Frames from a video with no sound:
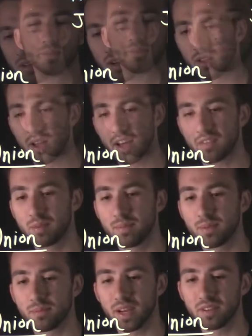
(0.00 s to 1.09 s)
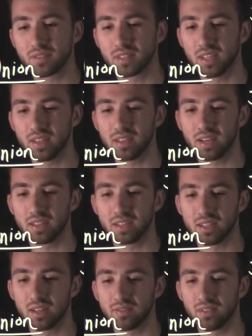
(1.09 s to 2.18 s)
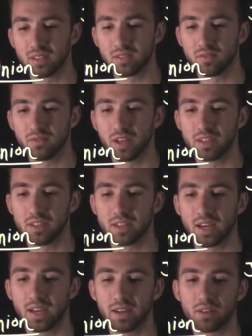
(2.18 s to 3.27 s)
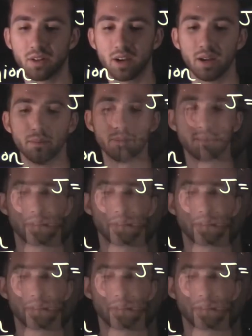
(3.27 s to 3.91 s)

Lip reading: A lot of people might have seen the idea of this Venn diagram.